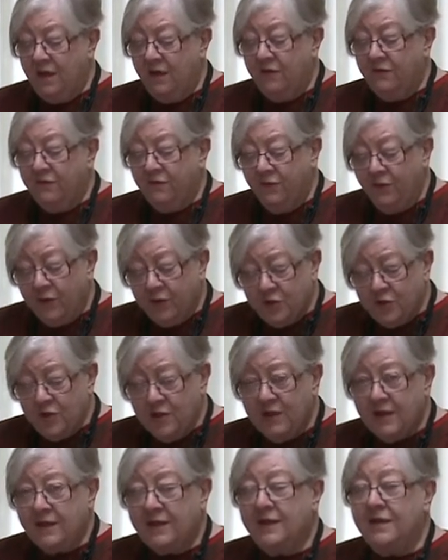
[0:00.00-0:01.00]

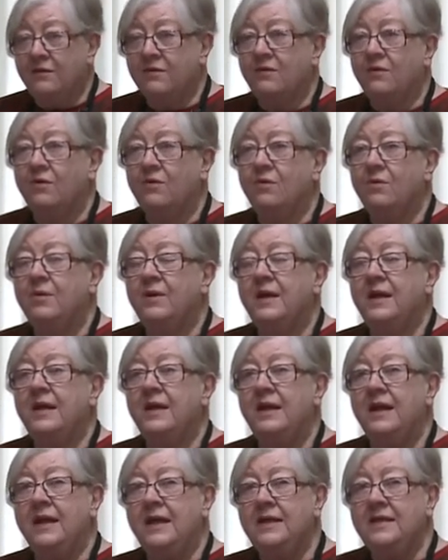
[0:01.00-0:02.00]
Fortunately, though, in
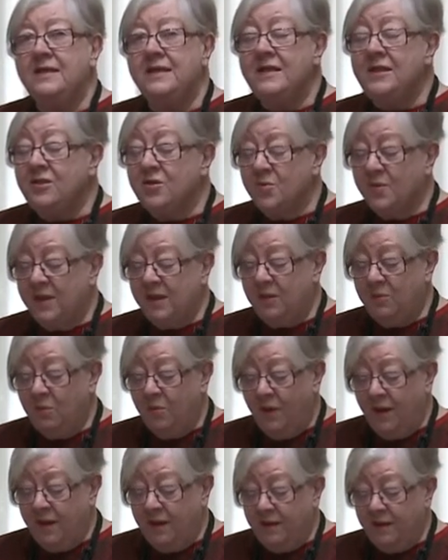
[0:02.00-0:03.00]

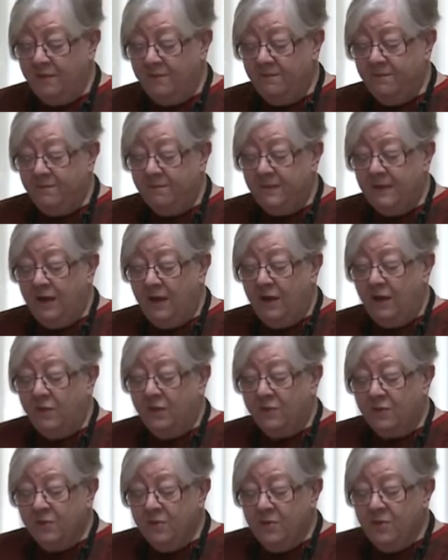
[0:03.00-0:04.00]
1821,
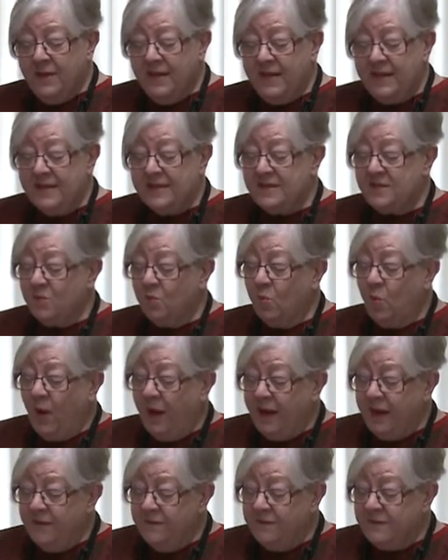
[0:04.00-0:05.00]
through his
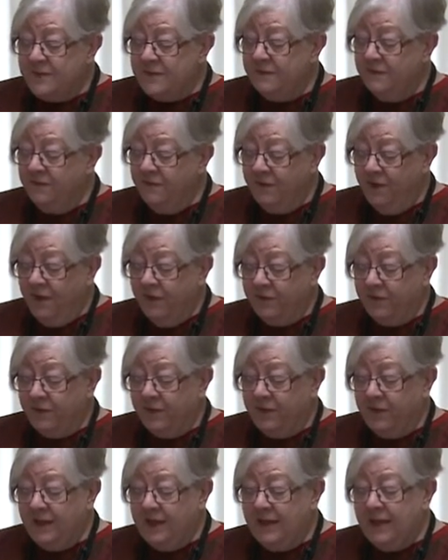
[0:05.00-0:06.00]
wife's
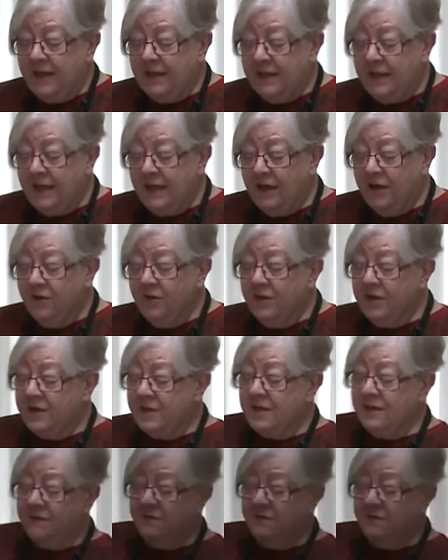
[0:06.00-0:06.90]
father, he inherited a